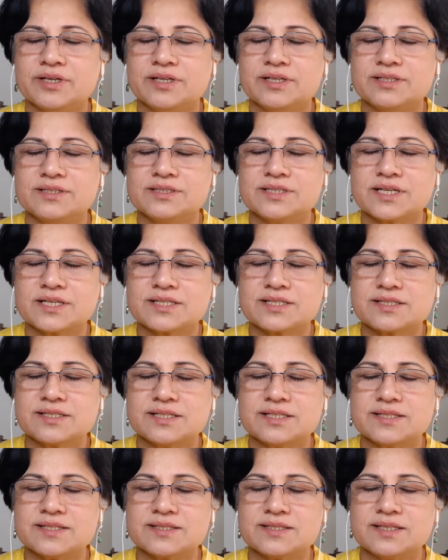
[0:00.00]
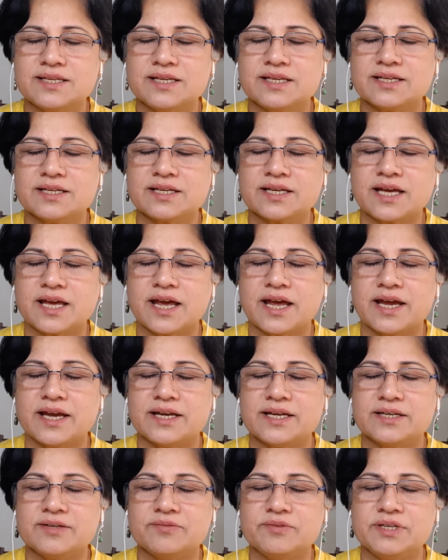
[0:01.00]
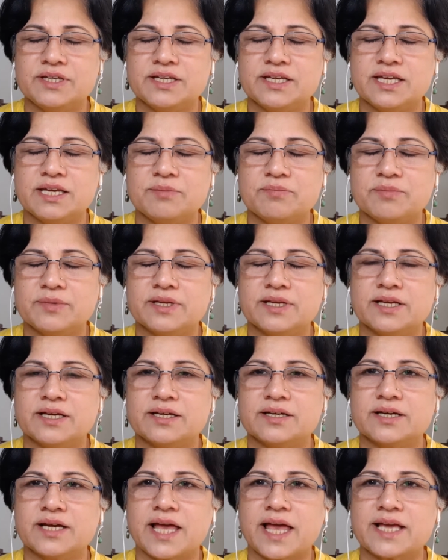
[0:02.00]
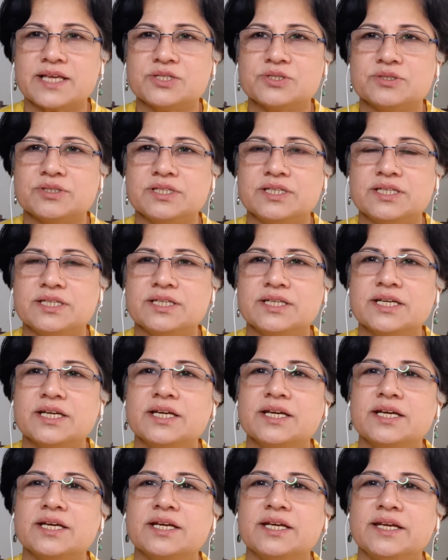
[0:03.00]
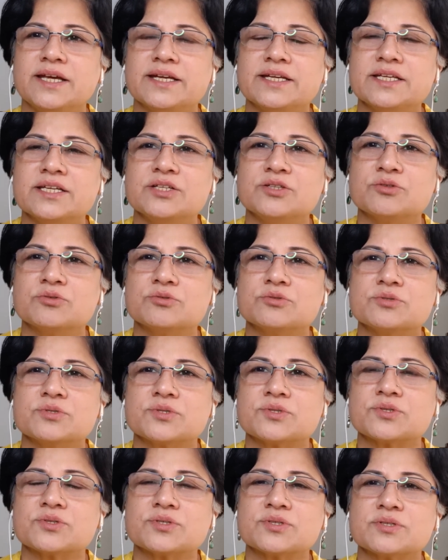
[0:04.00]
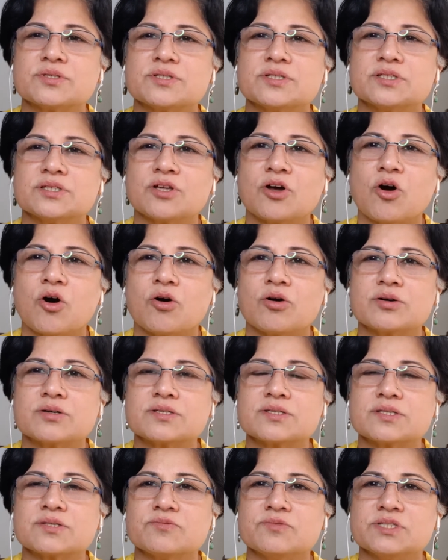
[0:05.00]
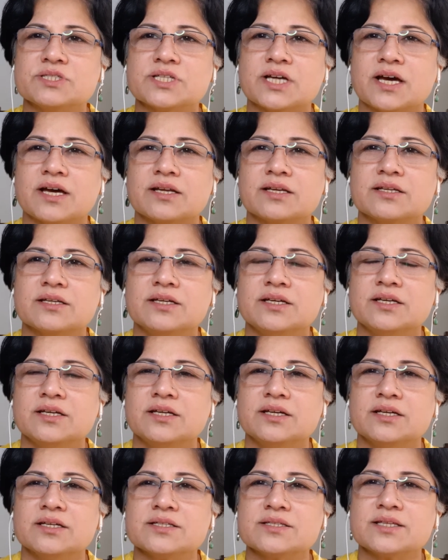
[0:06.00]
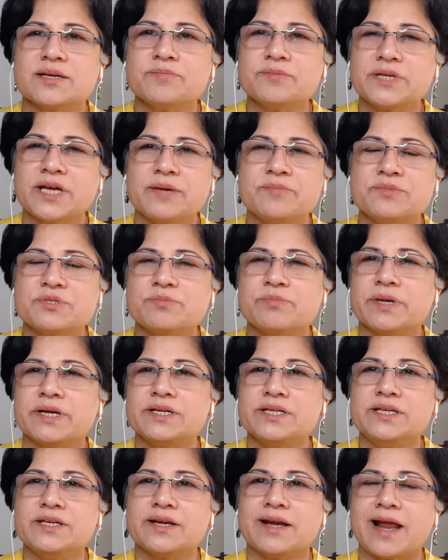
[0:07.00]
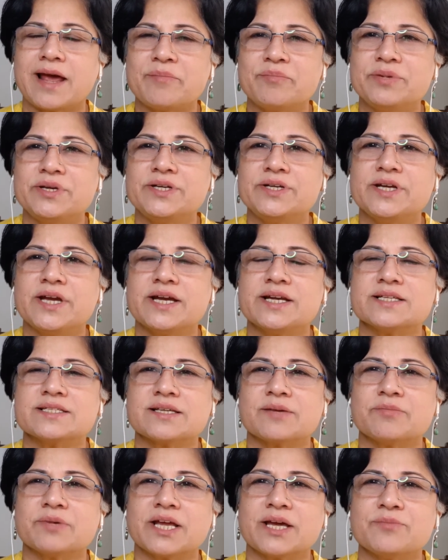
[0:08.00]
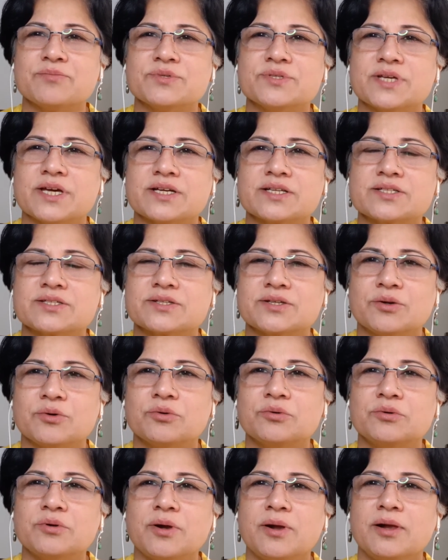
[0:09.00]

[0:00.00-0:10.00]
just listening and we keep actually getting those thoughts which are sometimes pretty rapid and sometimes they are slow,